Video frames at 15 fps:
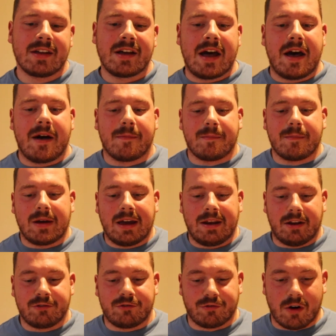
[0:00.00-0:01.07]

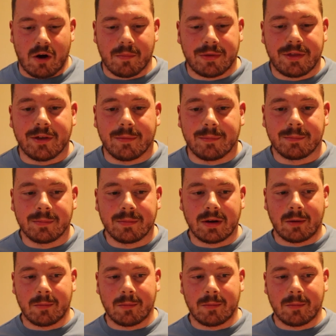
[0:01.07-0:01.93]
And I dropped them.